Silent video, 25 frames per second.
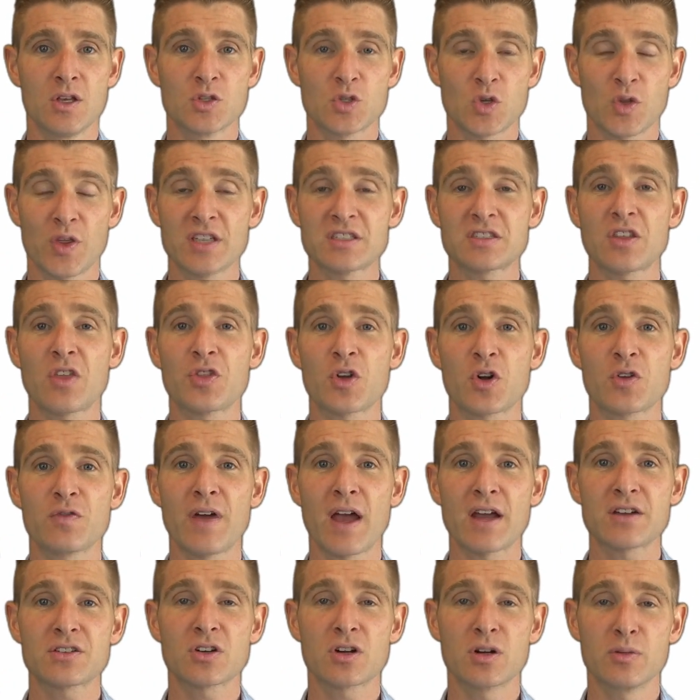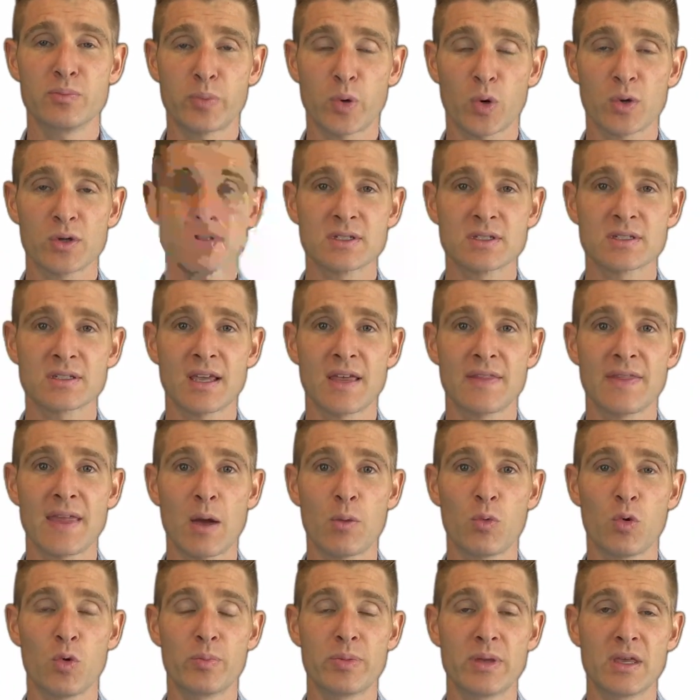So that's the third factor, importance, and
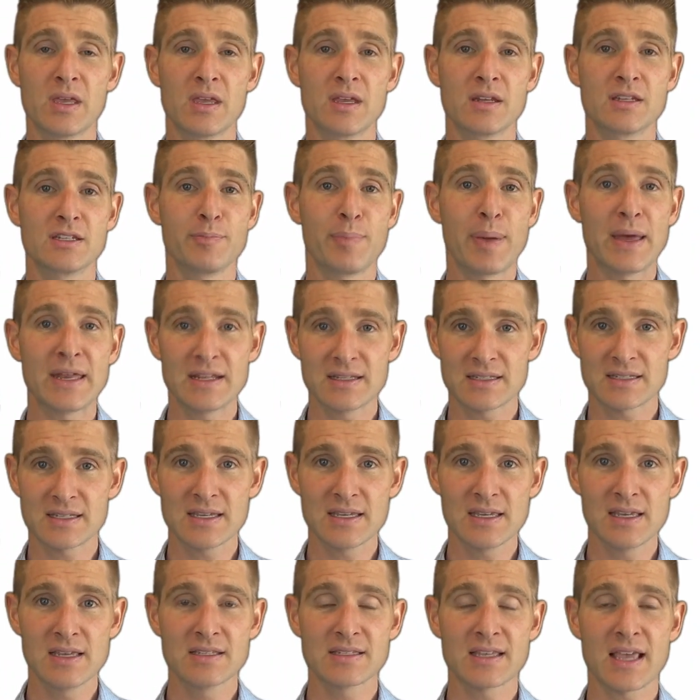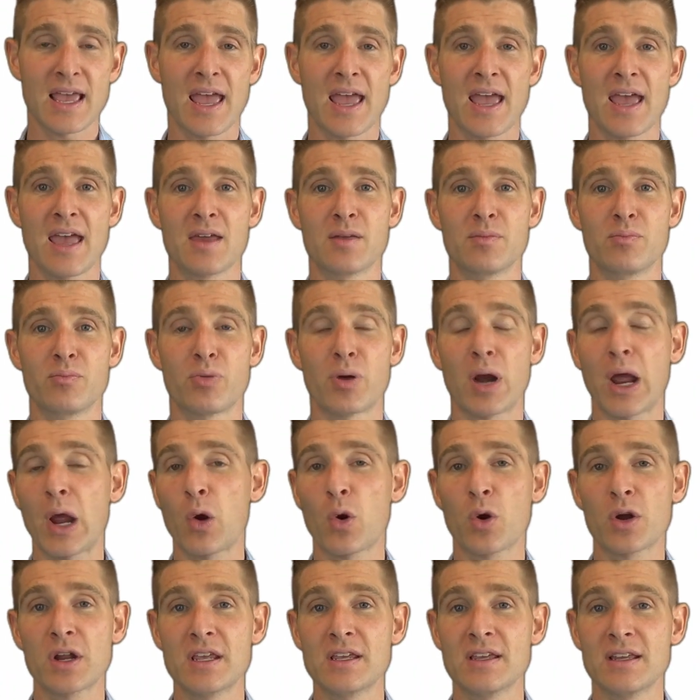that will be dependencies and
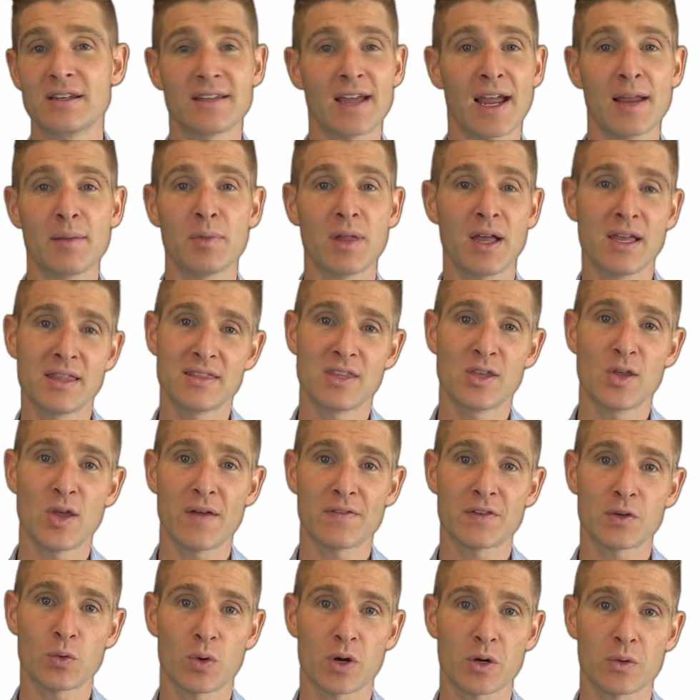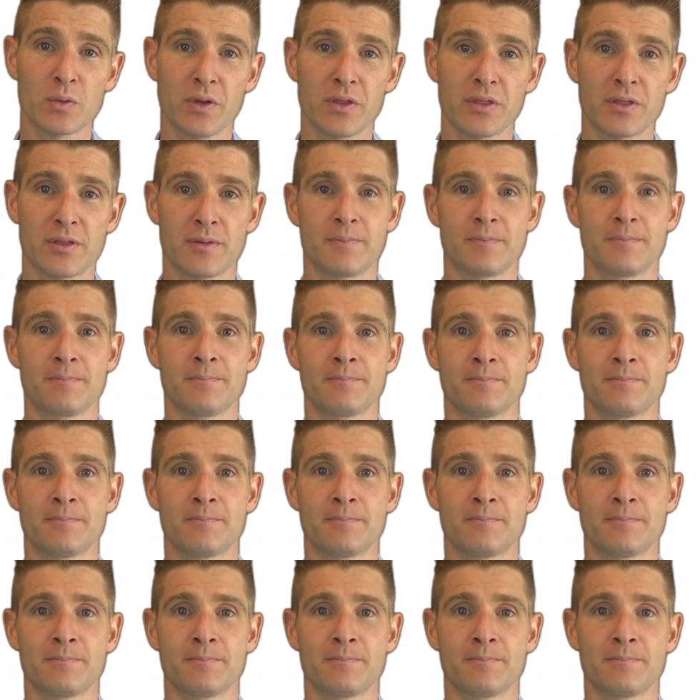priority and timeline that you have to work with.